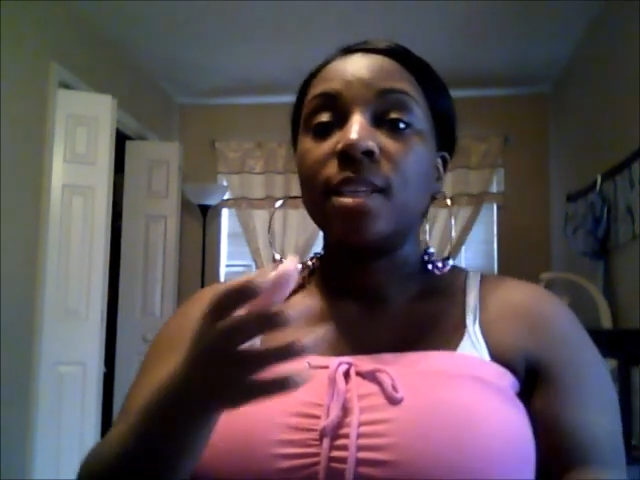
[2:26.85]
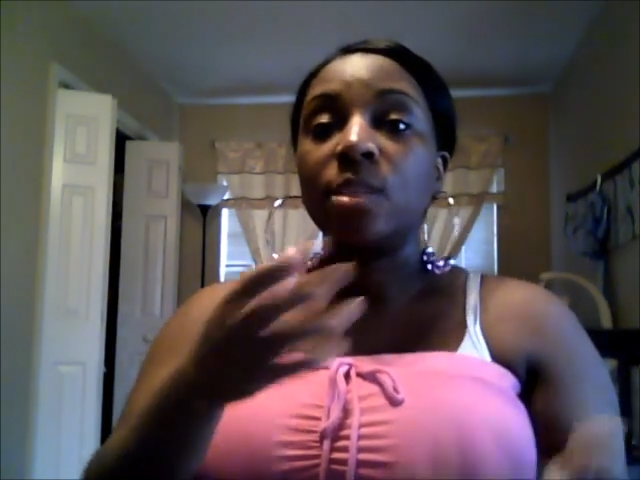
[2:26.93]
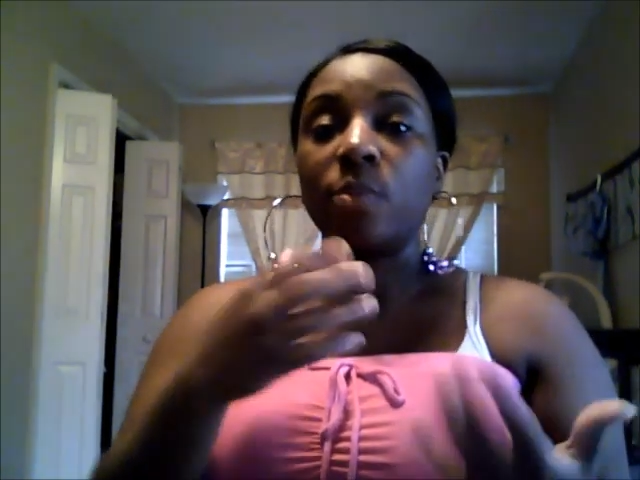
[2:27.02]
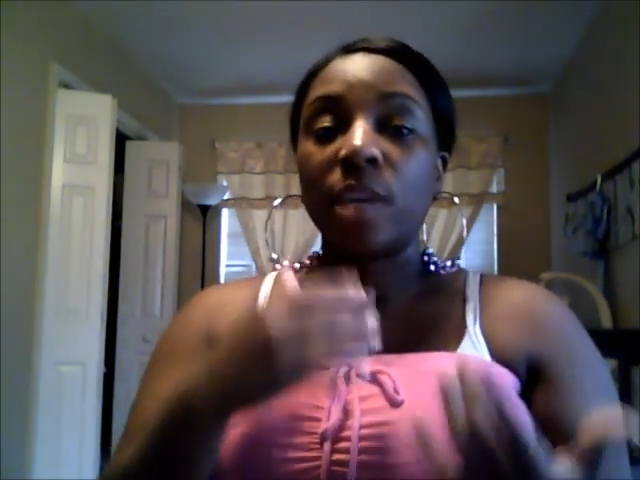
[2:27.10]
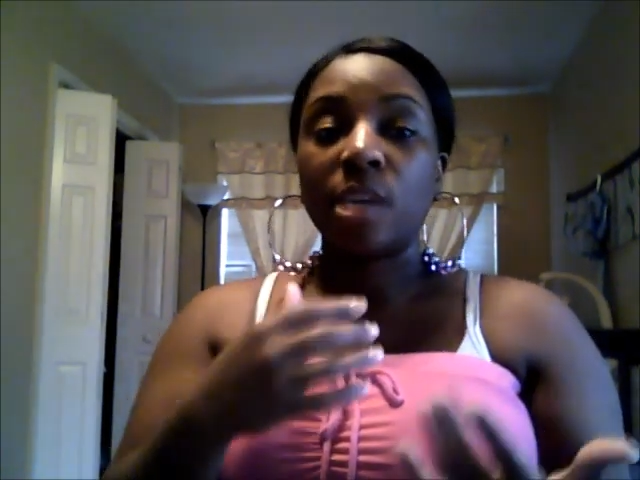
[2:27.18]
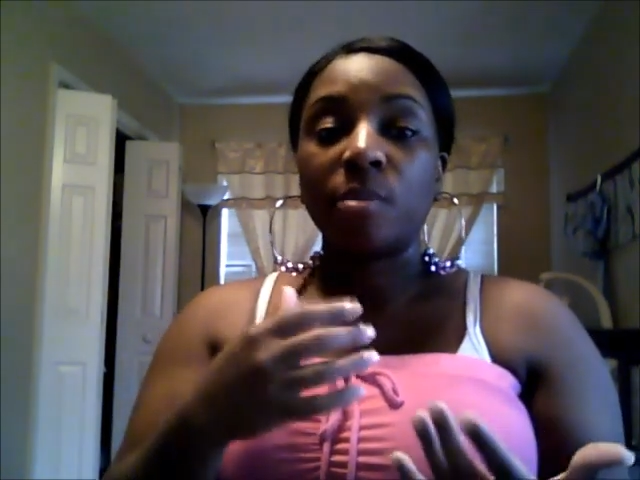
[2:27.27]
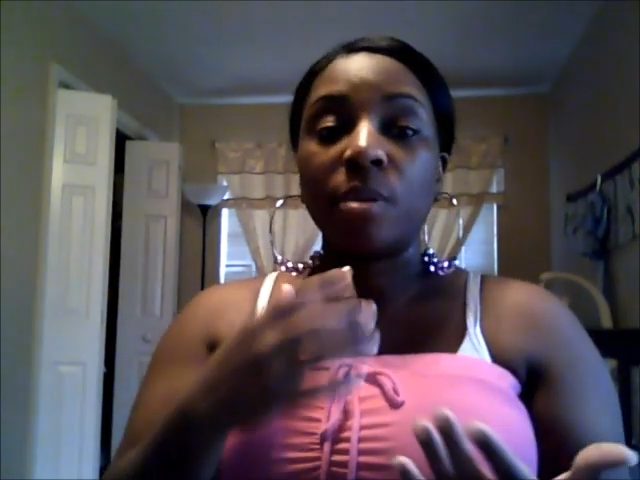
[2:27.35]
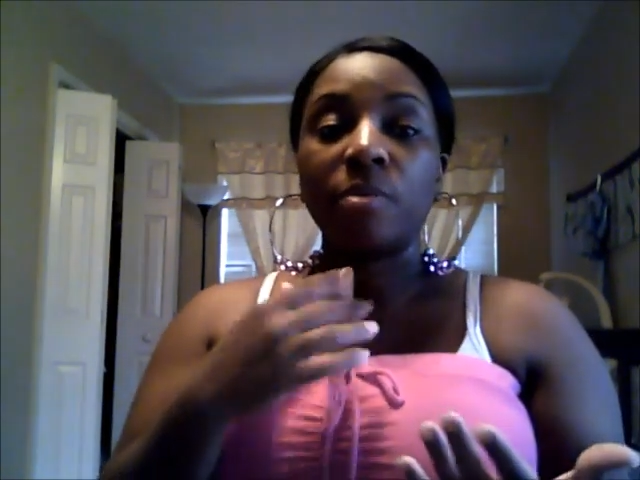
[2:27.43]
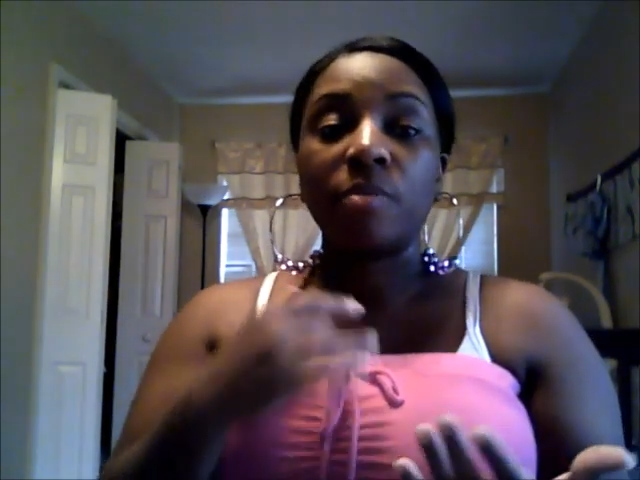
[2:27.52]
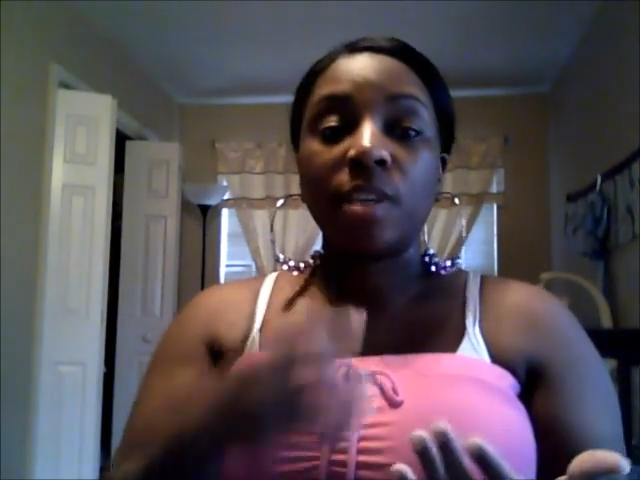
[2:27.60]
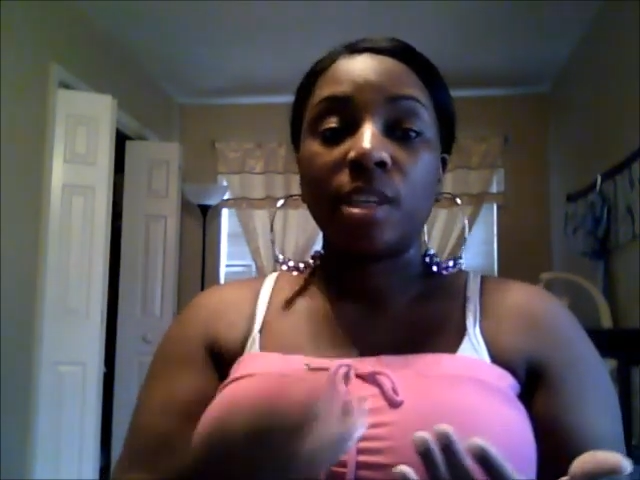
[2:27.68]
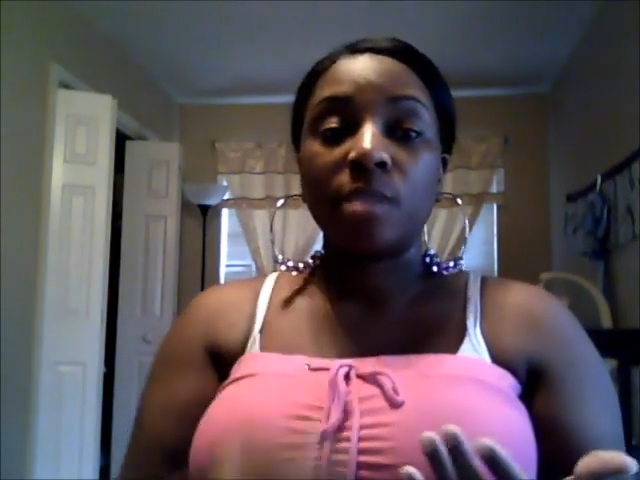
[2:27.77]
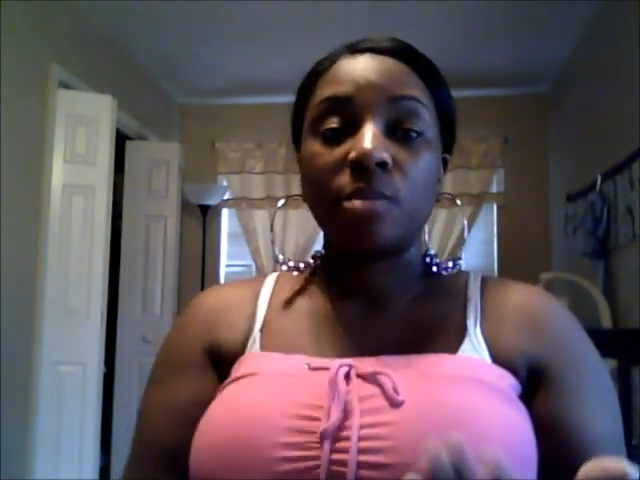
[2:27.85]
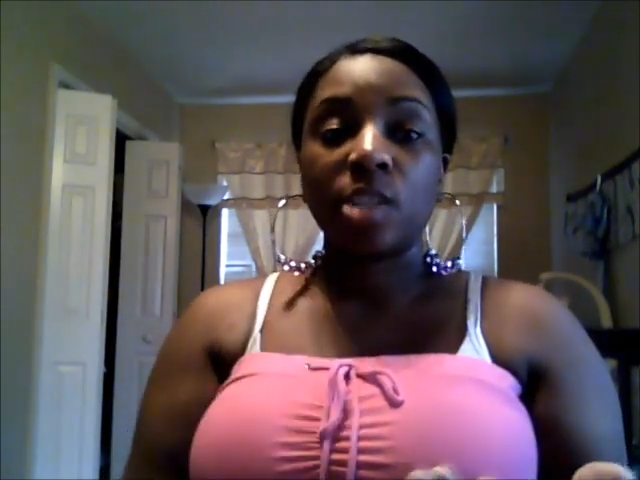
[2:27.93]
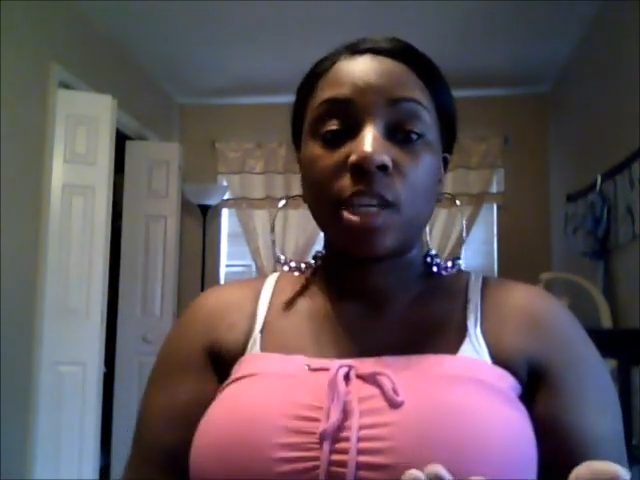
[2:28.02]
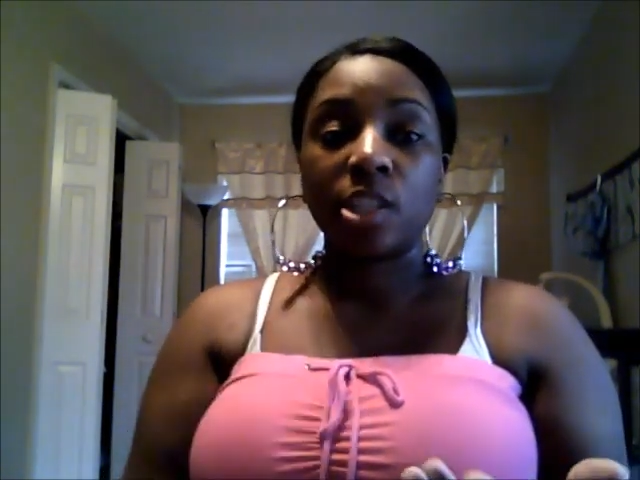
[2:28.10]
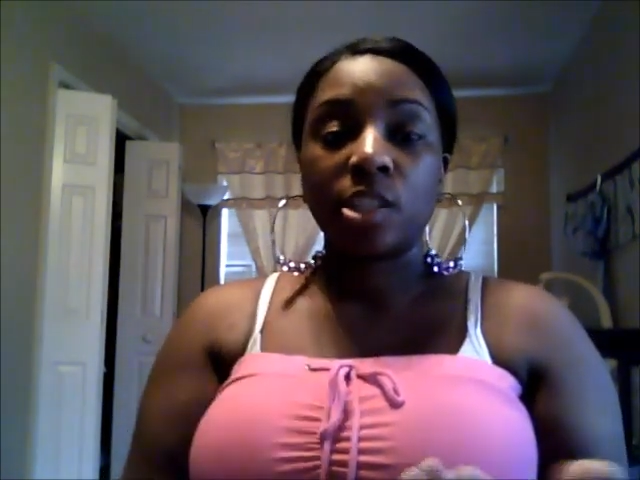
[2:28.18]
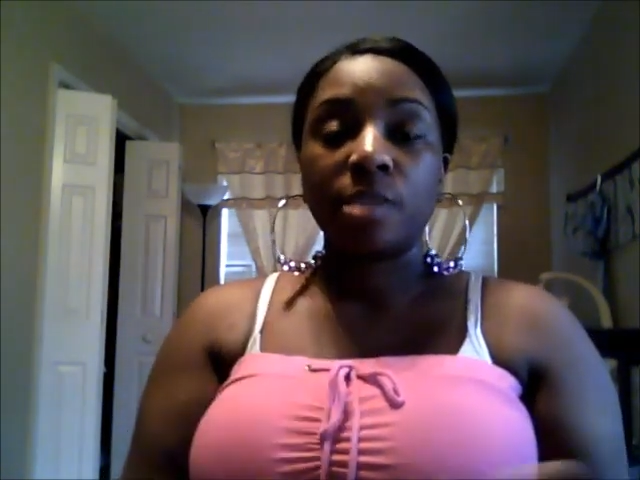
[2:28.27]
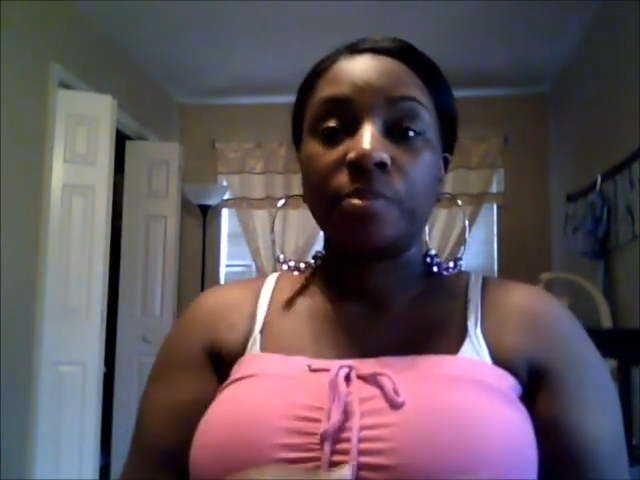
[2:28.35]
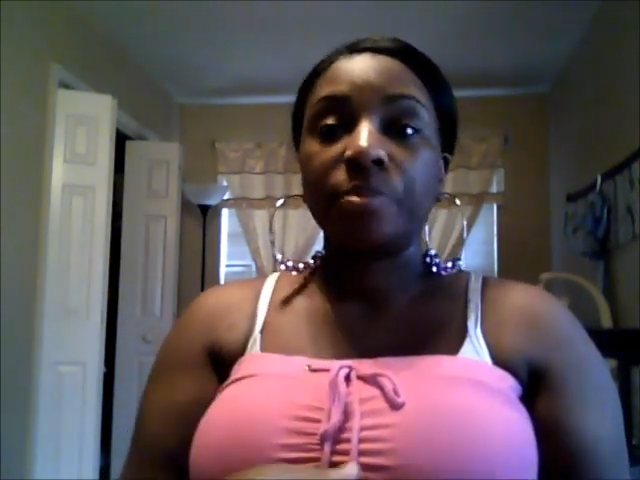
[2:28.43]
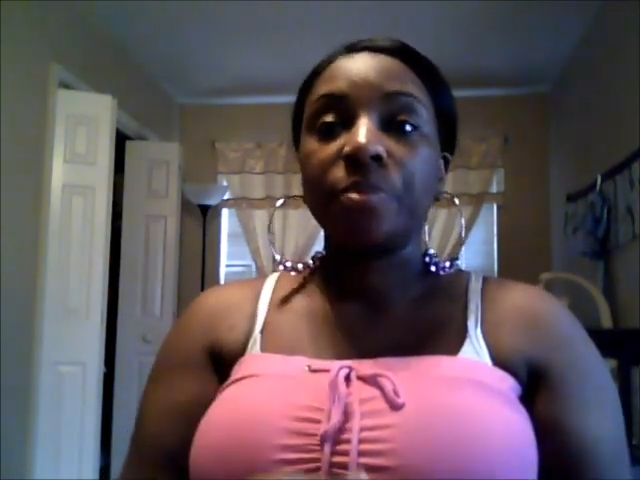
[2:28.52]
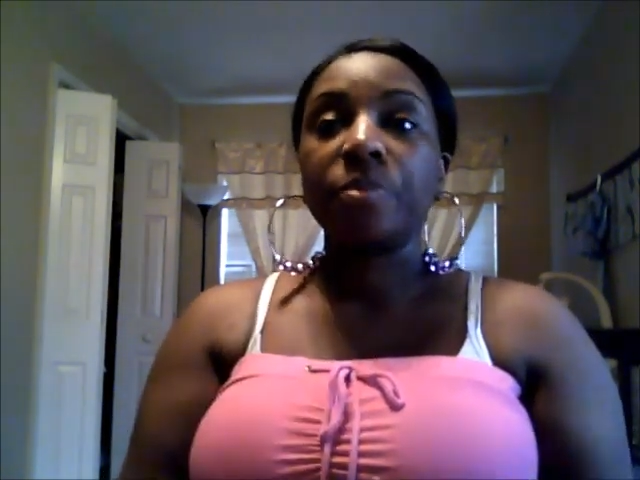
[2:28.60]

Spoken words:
to wake him up, feed him, change him.